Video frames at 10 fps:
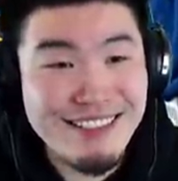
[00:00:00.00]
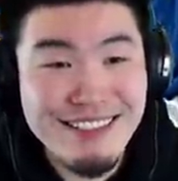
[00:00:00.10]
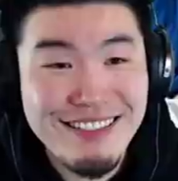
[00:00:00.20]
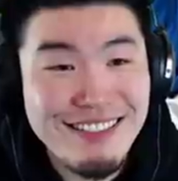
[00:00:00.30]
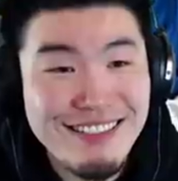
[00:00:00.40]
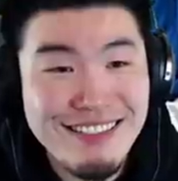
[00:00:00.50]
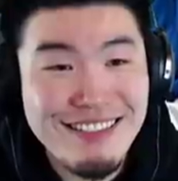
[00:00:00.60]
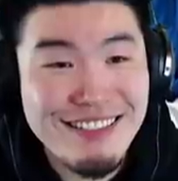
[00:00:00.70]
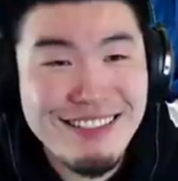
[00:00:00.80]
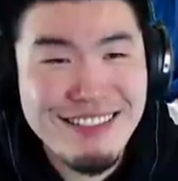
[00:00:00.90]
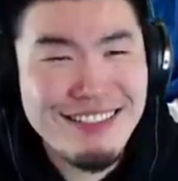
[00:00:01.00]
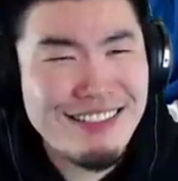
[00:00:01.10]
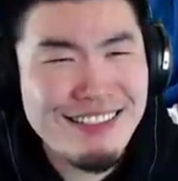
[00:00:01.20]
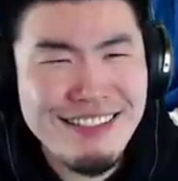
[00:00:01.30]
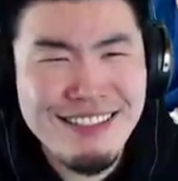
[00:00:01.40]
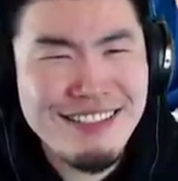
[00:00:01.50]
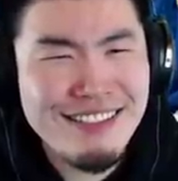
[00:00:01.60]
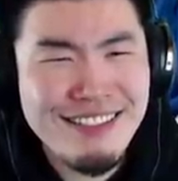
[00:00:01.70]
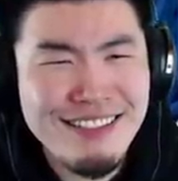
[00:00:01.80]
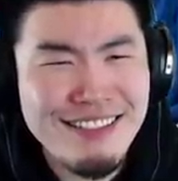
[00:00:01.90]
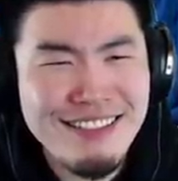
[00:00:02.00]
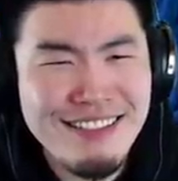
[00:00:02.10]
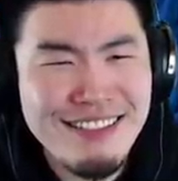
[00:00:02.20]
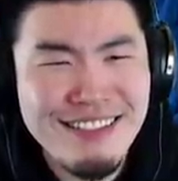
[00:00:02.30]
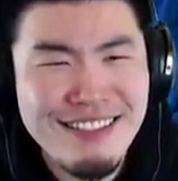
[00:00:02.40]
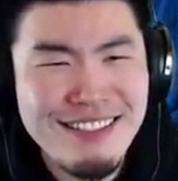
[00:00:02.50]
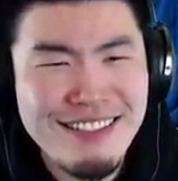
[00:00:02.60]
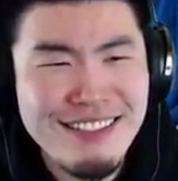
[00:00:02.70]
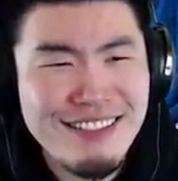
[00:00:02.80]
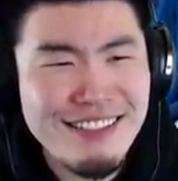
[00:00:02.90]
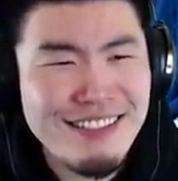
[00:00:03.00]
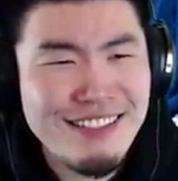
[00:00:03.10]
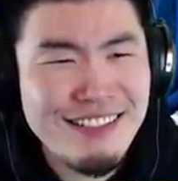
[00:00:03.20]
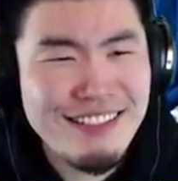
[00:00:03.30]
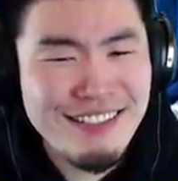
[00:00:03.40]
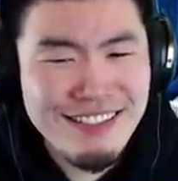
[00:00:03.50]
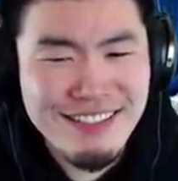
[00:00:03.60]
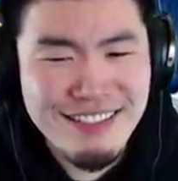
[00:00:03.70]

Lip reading: (silence)